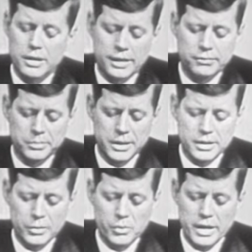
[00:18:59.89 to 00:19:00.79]
government
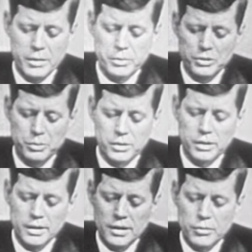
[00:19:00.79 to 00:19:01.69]
in a way which will
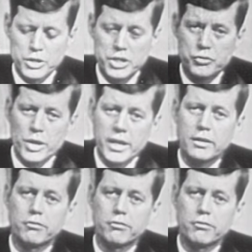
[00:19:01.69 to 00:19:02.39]
restrict